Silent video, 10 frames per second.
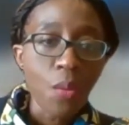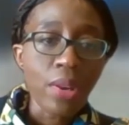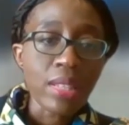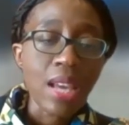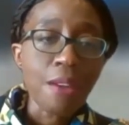
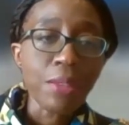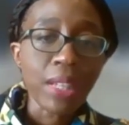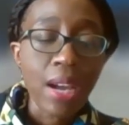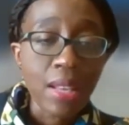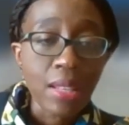Whereas
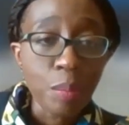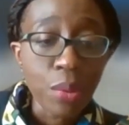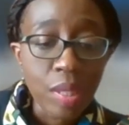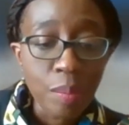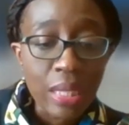Africa has the
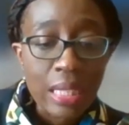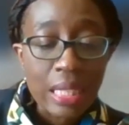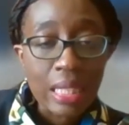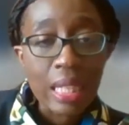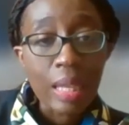
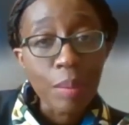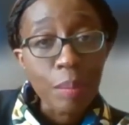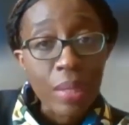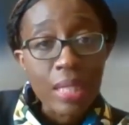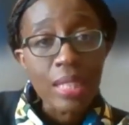possibility, the
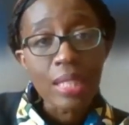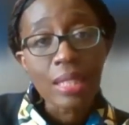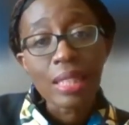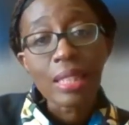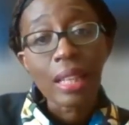
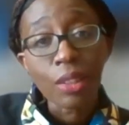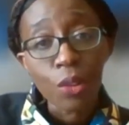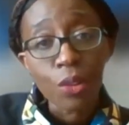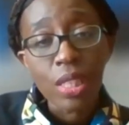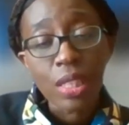capabilities, the
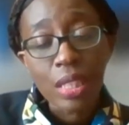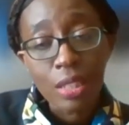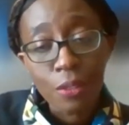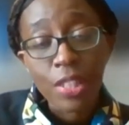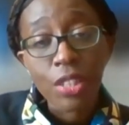technology, the
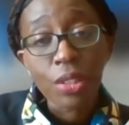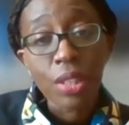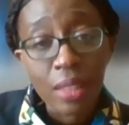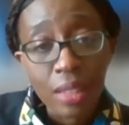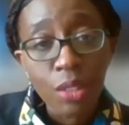innovation,
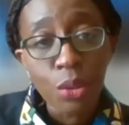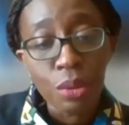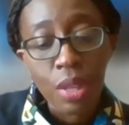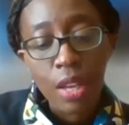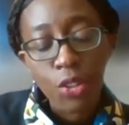and the
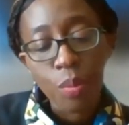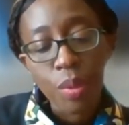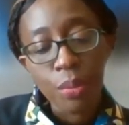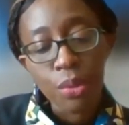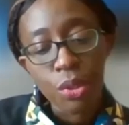youth
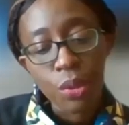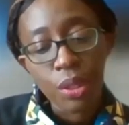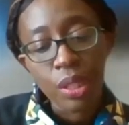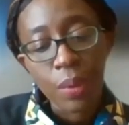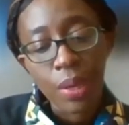to be able to do
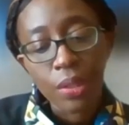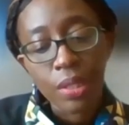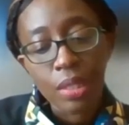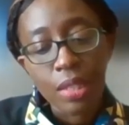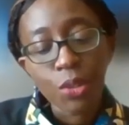it on our
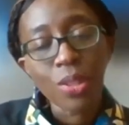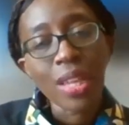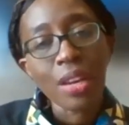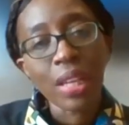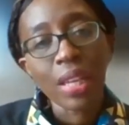continent. So
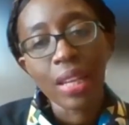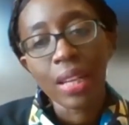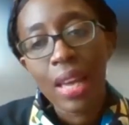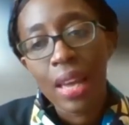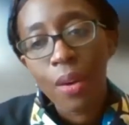there
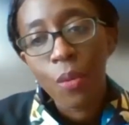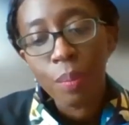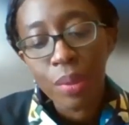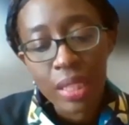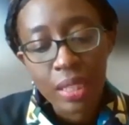again,
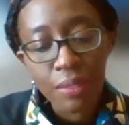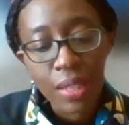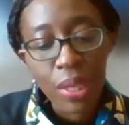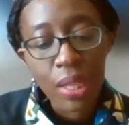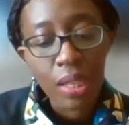we believe
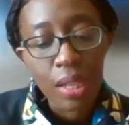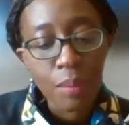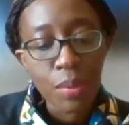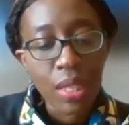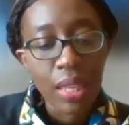that we can
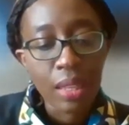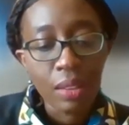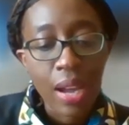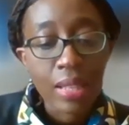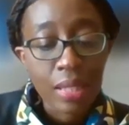come
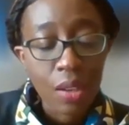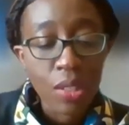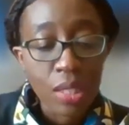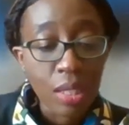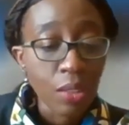together as a
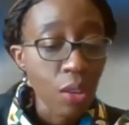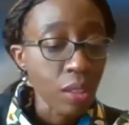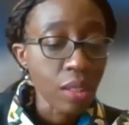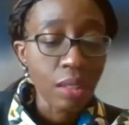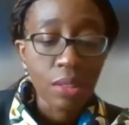continent
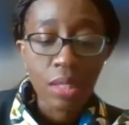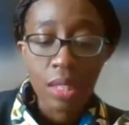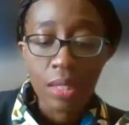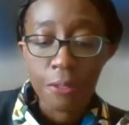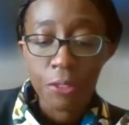under the
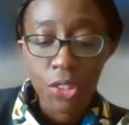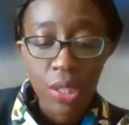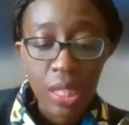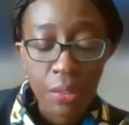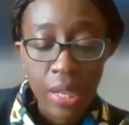Continental Free
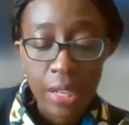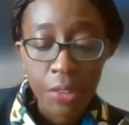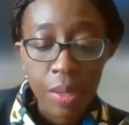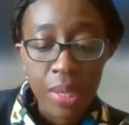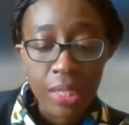Trade Area
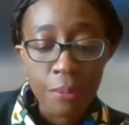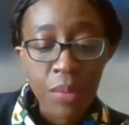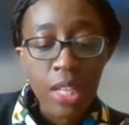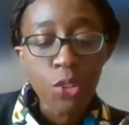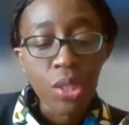Agreement
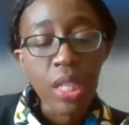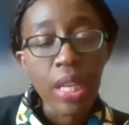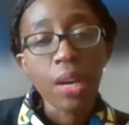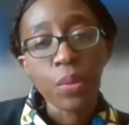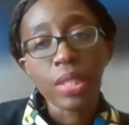to
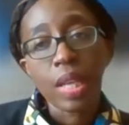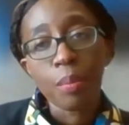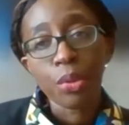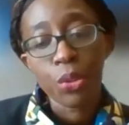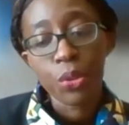see how we
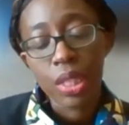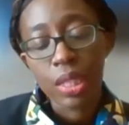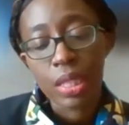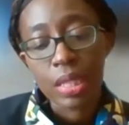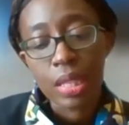start
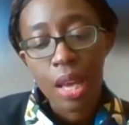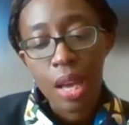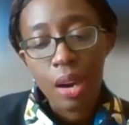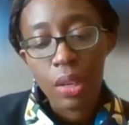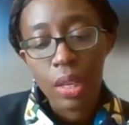producing this
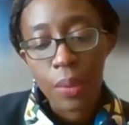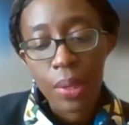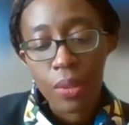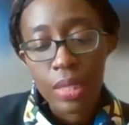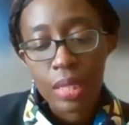on
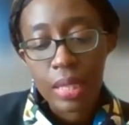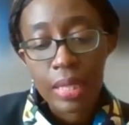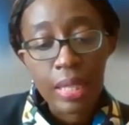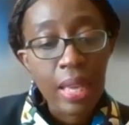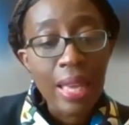our
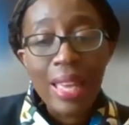continent